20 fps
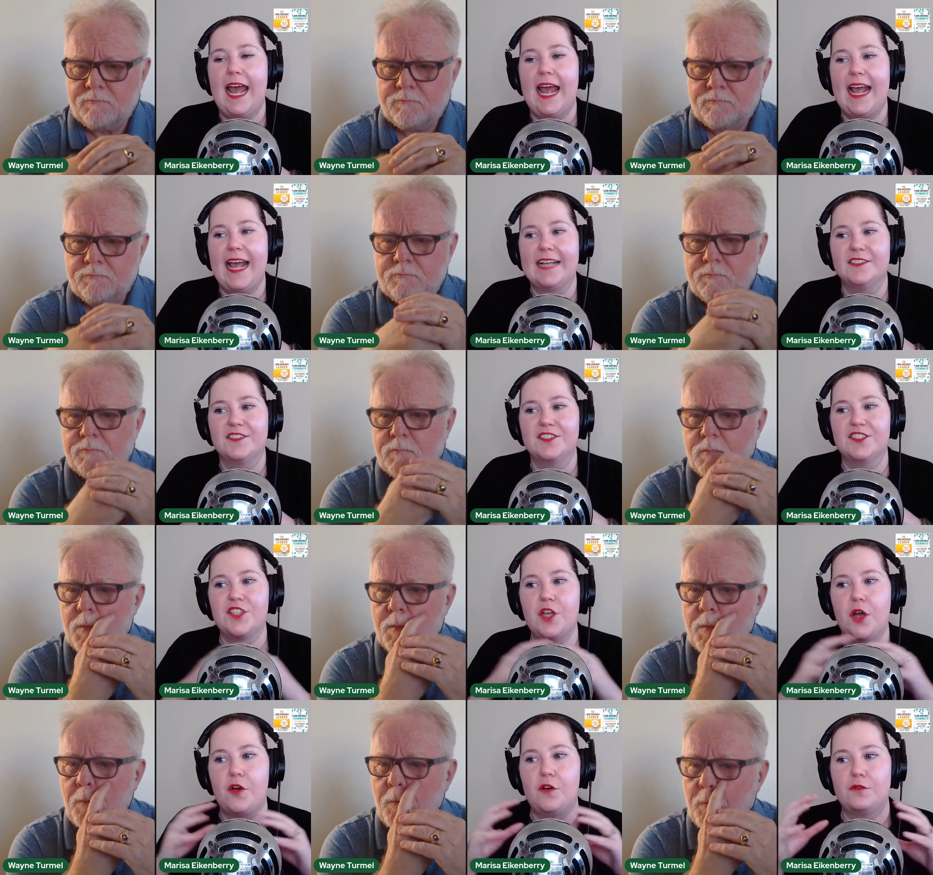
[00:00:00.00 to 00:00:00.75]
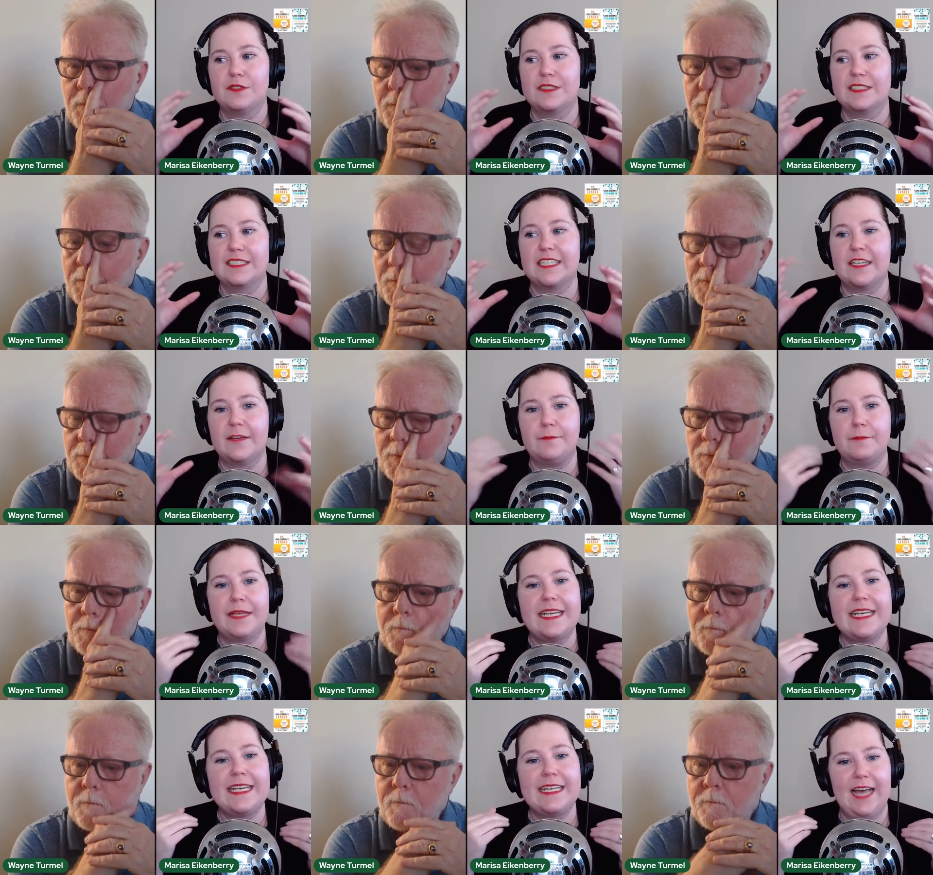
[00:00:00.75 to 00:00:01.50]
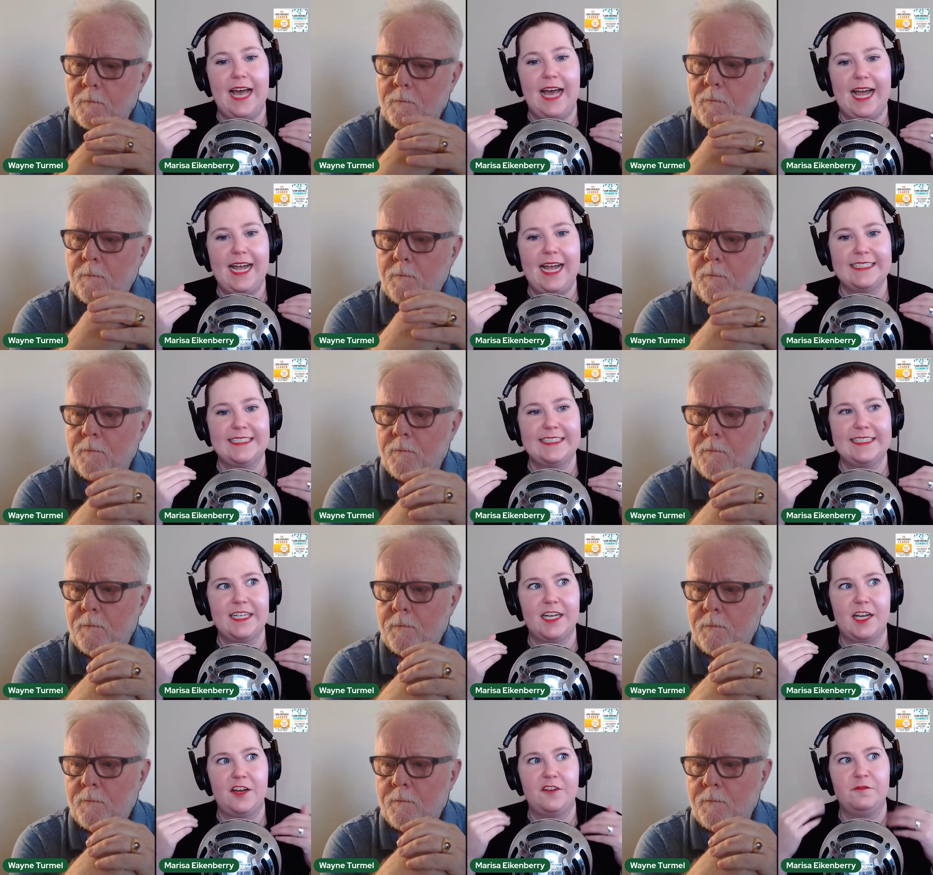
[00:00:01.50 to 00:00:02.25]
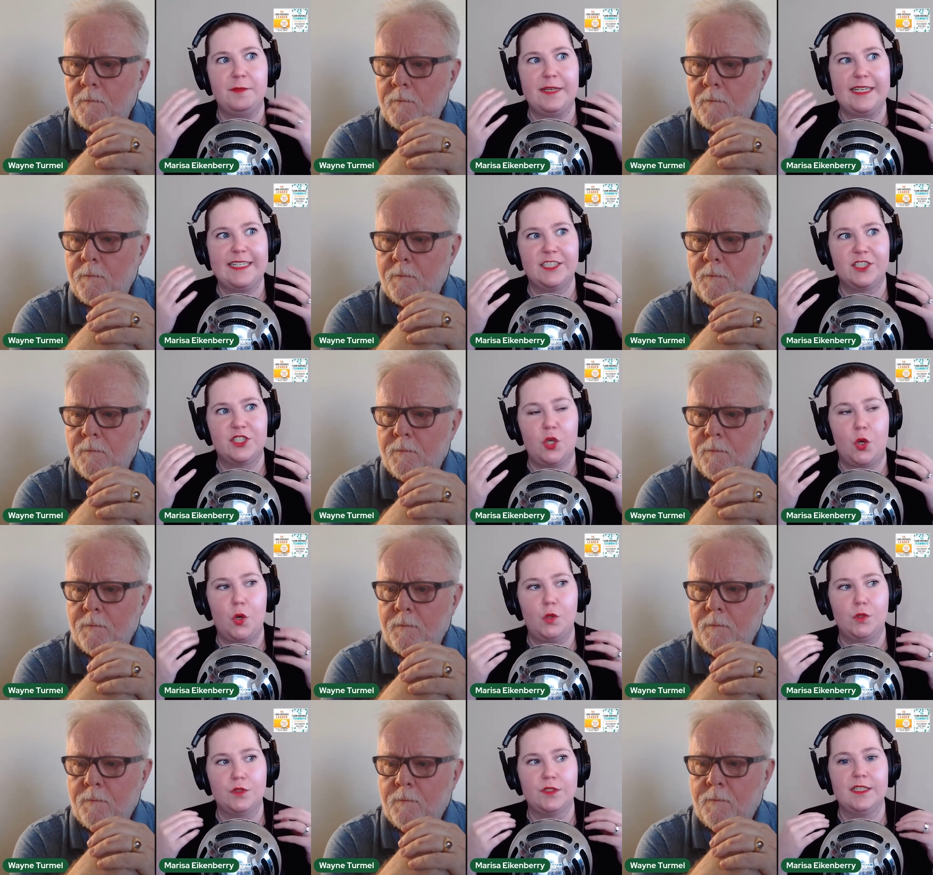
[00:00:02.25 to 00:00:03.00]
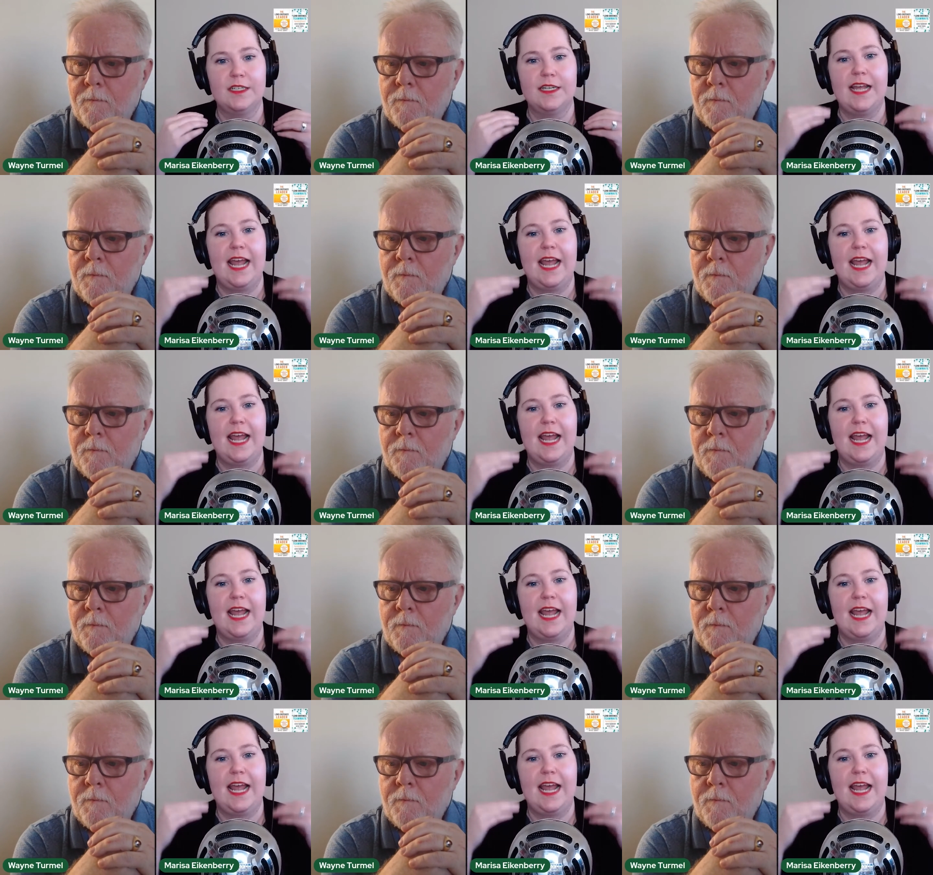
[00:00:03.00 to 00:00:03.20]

Speaker 1: And so to me, the idea of being told,